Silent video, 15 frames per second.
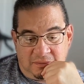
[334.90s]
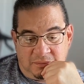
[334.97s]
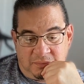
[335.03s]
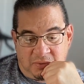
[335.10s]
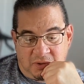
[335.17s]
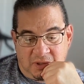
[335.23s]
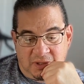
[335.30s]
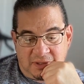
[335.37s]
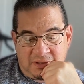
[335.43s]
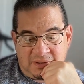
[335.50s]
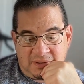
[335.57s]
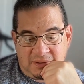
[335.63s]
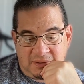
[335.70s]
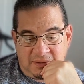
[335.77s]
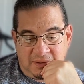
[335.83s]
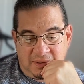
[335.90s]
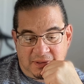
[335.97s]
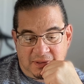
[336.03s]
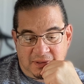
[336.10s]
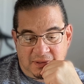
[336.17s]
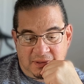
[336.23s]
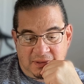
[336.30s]
Brooks,
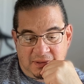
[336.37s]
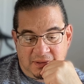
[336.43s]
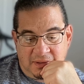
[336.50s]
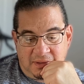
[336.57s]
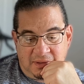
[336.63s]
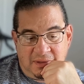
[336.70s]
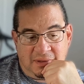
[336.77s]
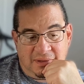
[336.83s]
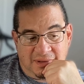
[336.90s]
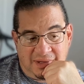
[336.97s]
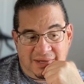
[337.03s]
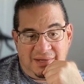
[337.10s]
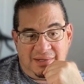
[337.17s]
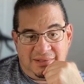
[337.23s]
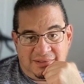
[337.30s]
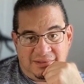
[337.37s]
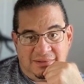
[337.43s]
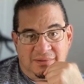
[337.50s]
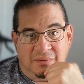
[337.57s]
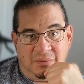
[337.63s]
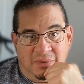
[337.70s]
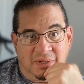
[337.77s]
he's
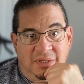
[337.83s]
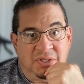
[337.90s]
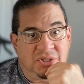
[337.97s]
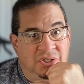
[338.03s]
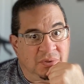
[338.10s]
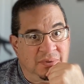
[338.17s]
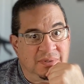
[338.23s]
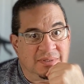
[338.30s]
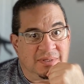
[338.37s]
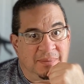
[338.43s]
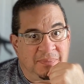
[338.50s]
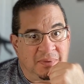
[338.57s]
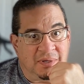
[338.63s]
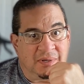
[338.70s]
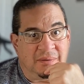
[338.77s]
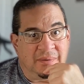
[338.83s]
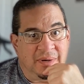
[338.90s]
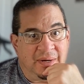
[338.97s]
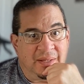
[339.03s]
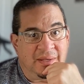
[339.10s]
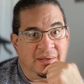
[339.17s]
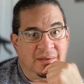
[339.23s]
really showing something
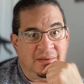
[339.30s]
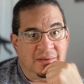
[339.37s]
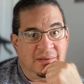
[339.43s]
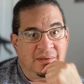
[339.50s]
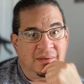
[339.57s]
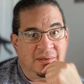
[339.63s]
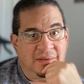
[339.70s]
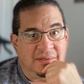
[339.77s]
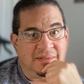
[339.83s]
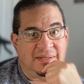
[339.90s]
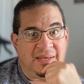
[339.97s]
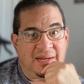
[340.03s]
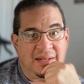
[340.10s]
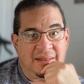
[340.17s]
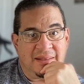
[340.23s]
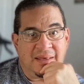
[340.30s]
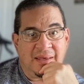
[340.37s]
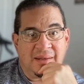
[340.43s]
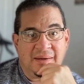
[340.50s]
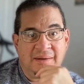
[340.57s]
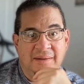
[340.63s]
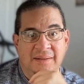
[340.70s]
already. He's getting
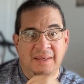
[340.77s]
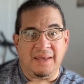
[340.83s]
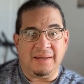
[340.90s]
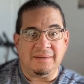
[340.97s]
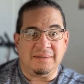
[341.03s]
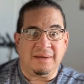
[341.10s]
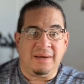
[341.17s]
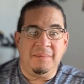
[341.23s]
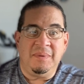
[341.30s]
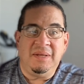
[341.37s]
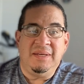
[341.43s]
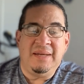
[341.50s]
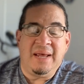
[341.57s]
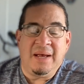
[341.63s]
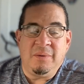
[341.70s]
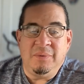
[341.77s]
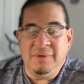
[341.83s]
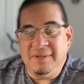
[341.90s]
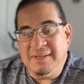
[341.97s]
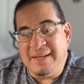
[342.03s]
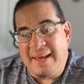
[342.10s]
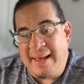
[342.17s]
that timing down with
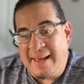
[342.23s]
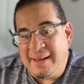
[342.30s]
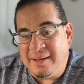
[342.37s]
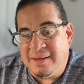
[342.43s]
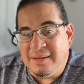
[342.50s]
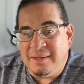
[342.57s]
Dak.